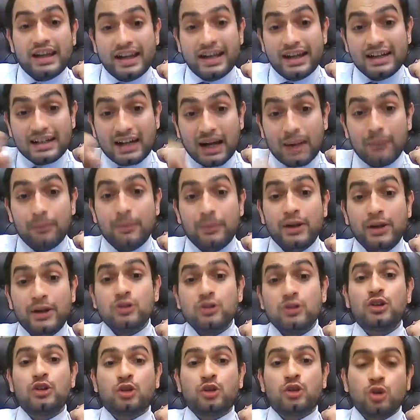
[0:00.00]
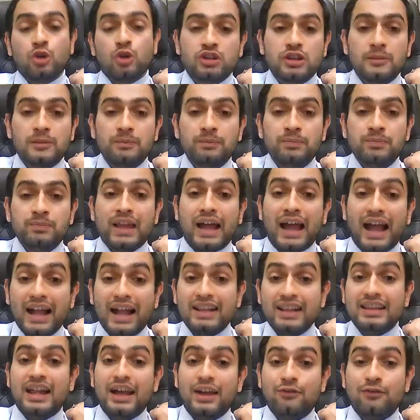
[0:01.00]
in coming to the truth,
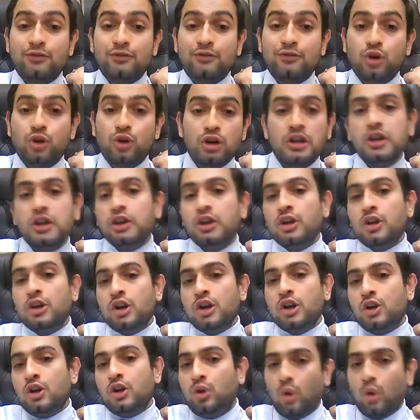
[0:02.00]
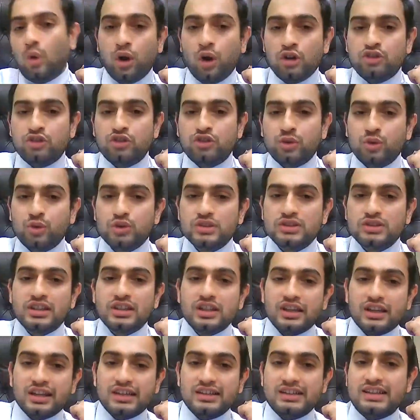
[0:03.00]
and therefore don't choose
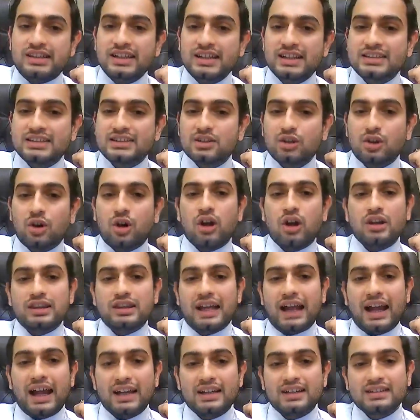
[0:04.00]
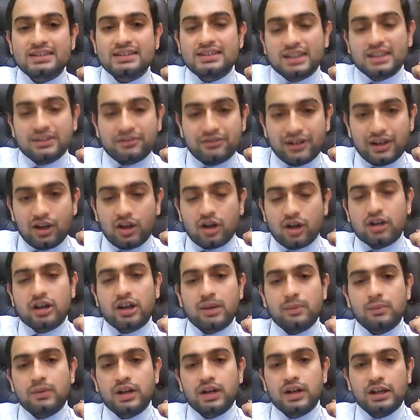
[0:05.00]
this or that, civil or
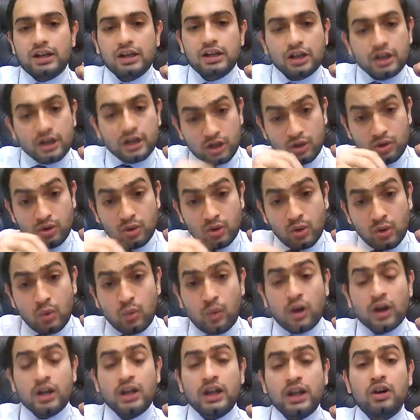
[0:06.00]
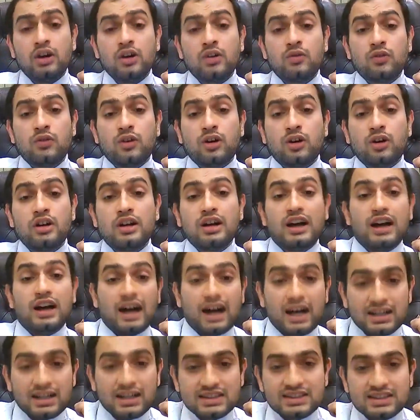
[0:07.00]
criminal. Do whatever work,
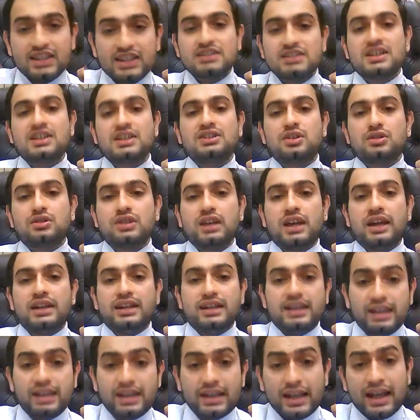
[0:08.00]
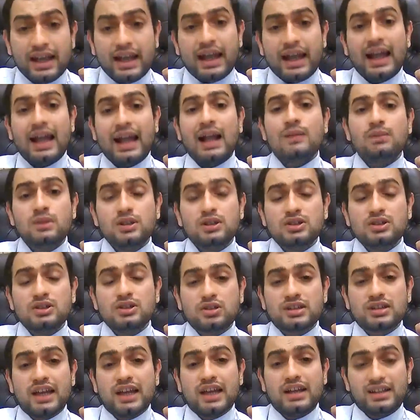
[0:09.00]
assist the society, help the
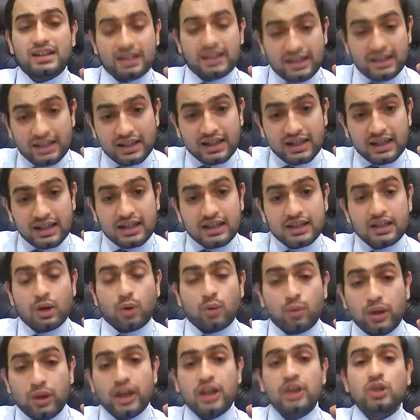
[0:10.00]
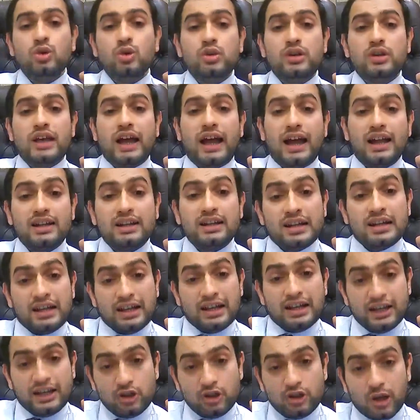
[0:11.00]
society the way you can
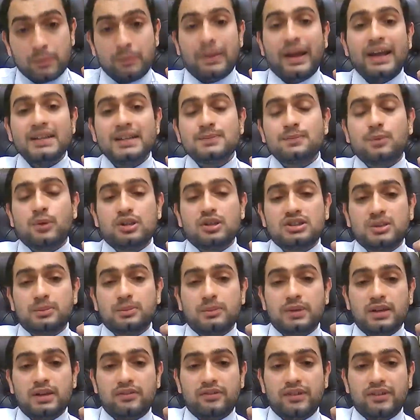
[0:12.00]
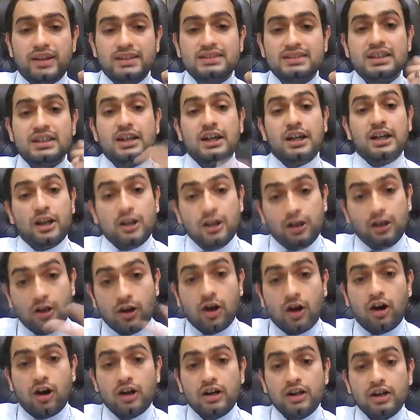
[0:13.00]
in your best possible ways.
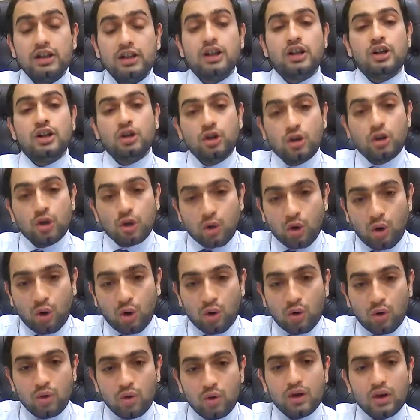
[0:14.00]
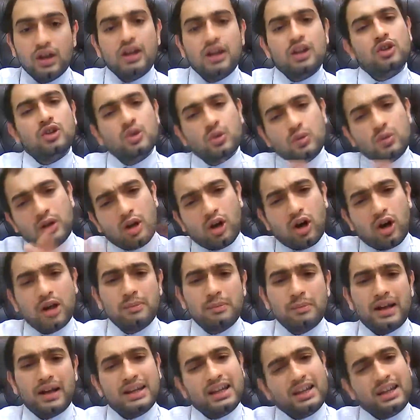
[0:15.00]
Learn, grow. You will
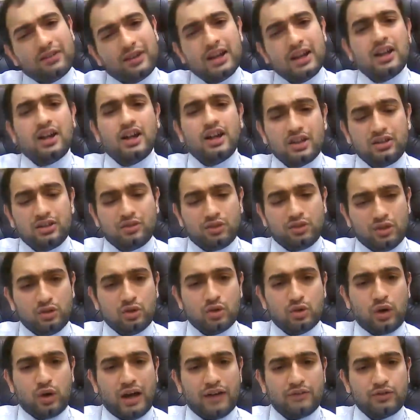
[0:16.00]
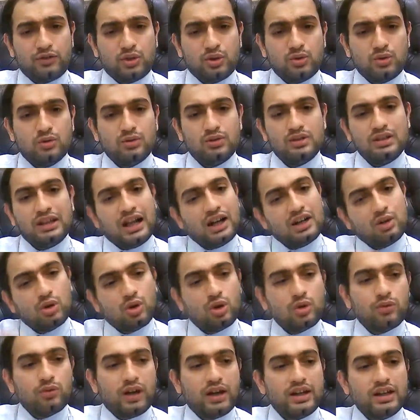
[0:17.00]
earn money whenever you have to. That
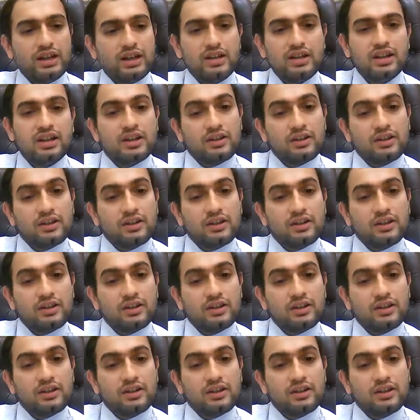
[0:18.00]
don't worry.